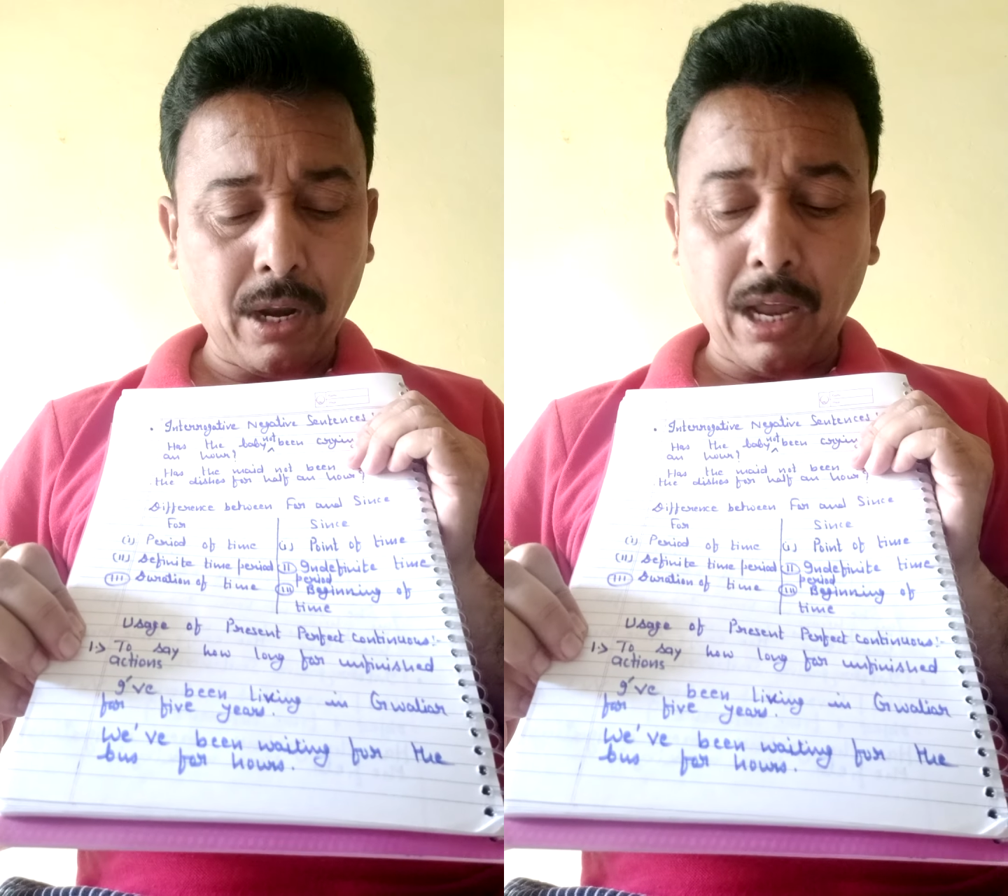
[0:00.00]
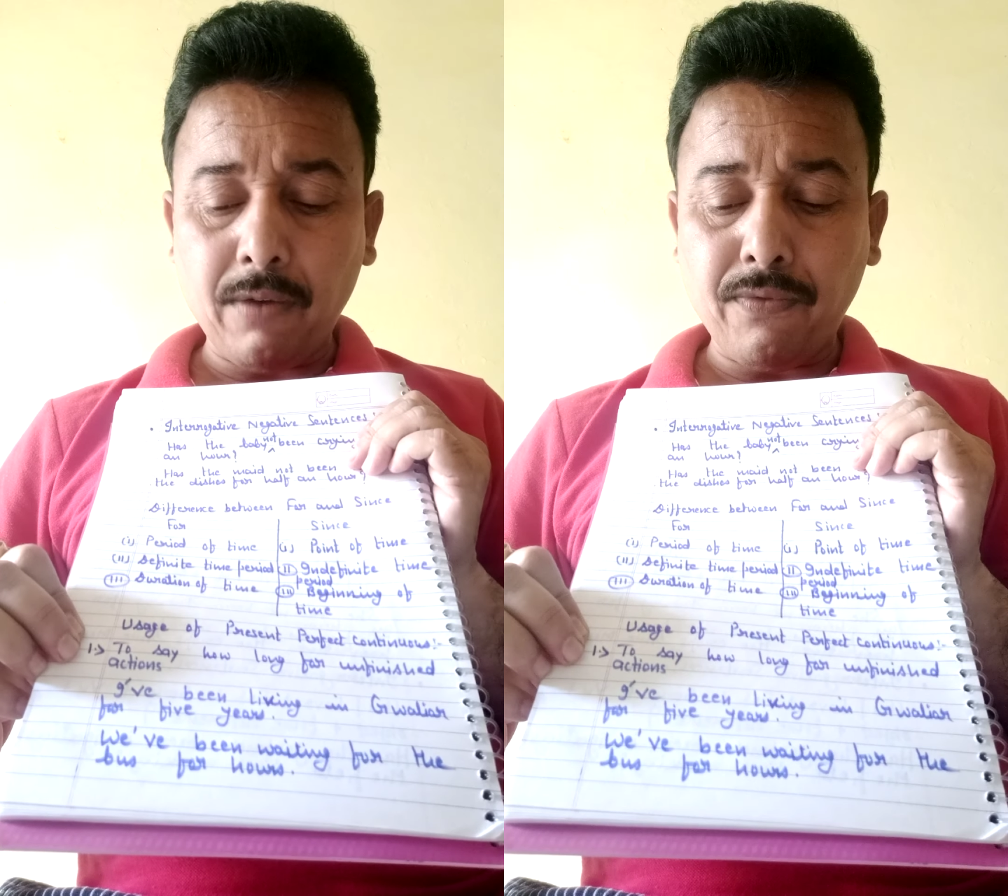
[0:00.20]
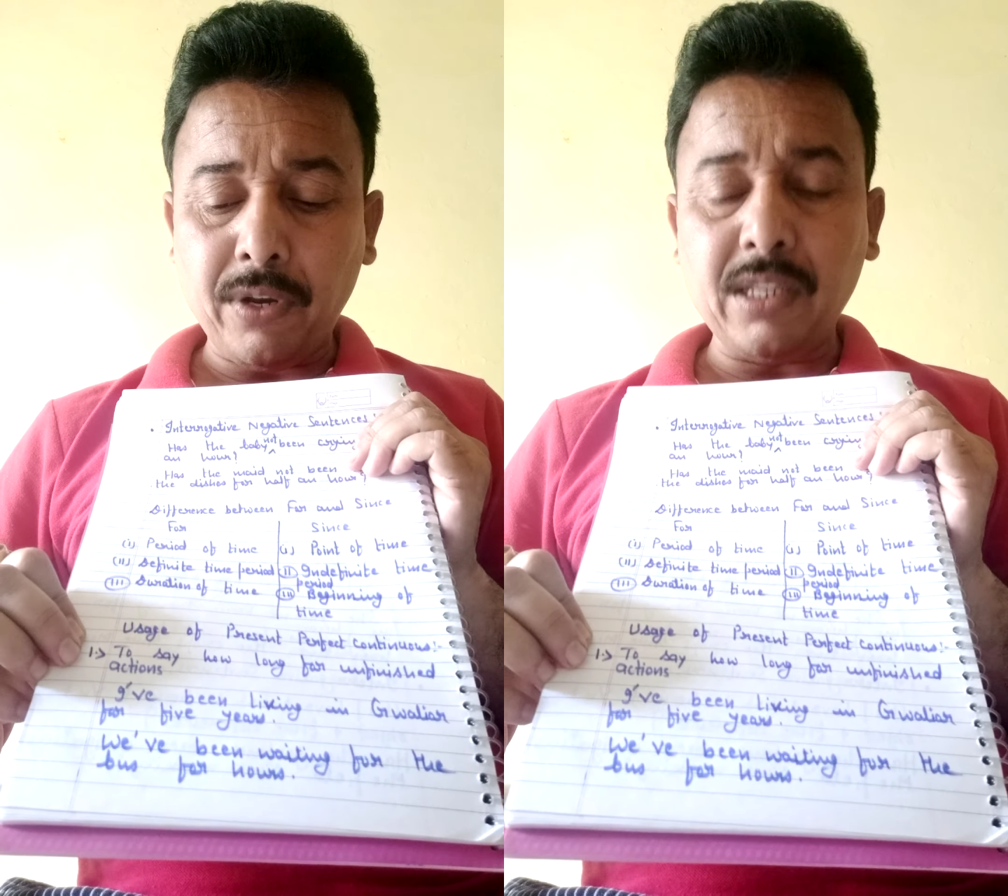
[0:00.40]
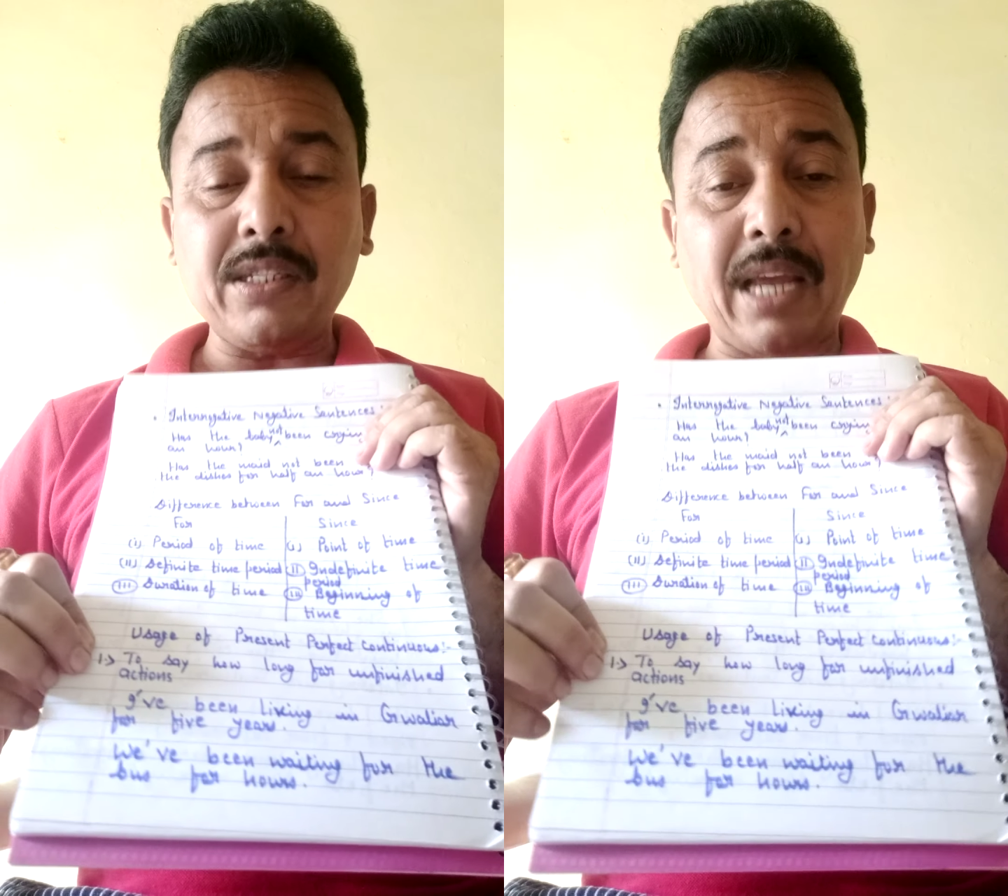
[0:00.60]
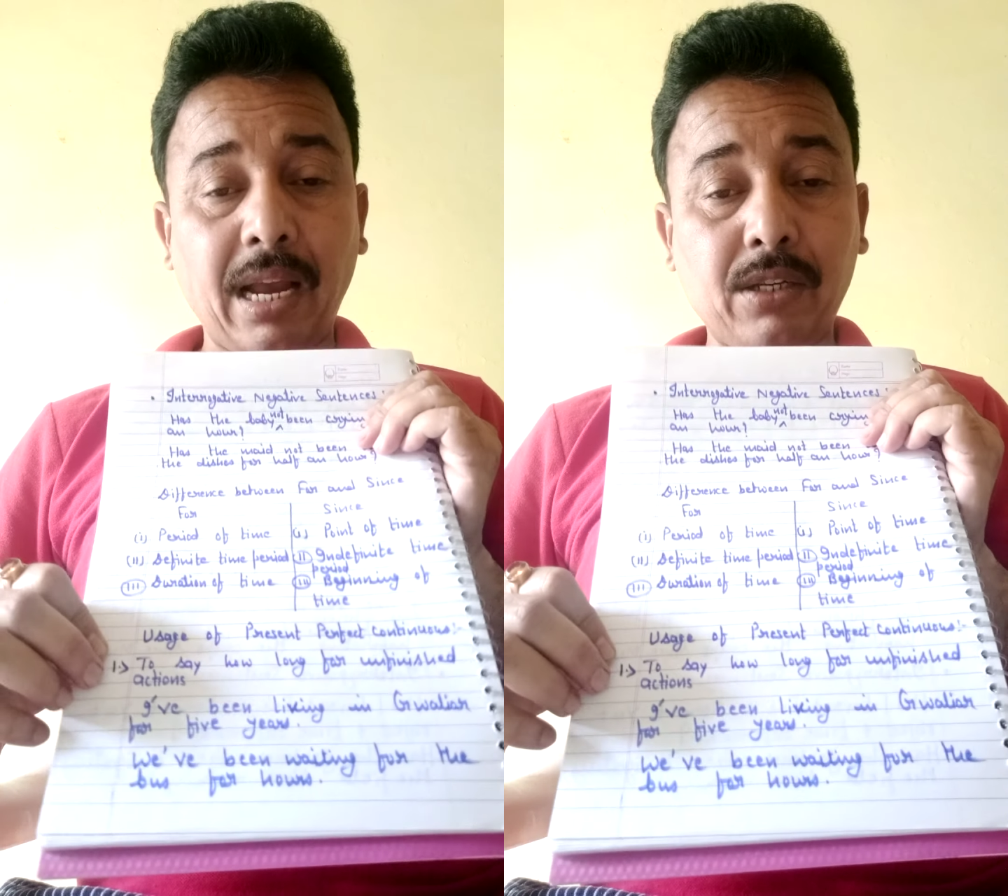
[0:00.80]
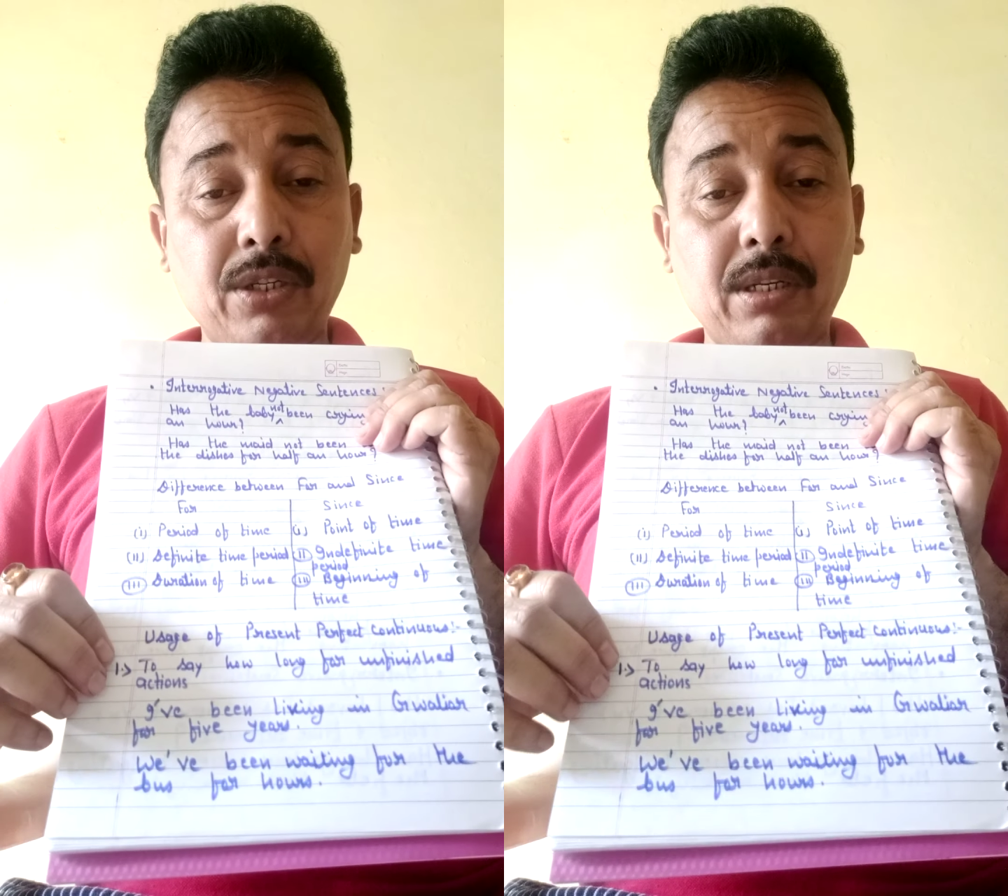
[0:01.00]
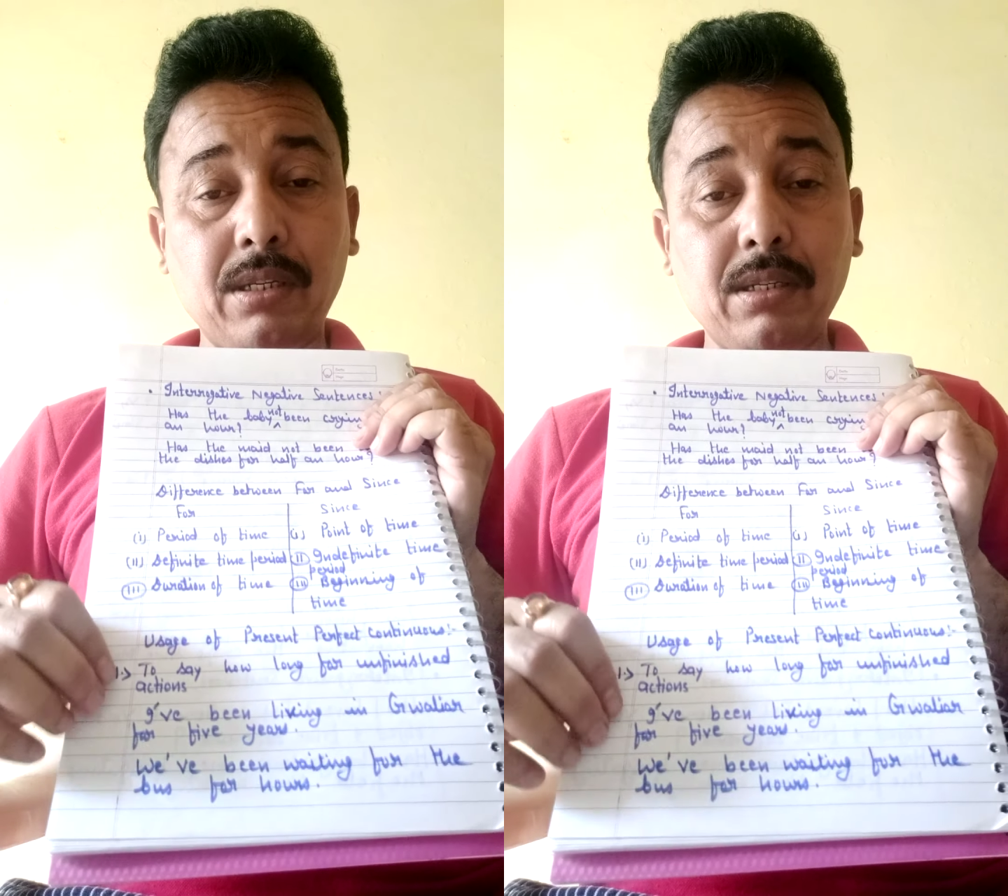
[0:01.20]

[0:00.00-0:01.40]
unfinished action.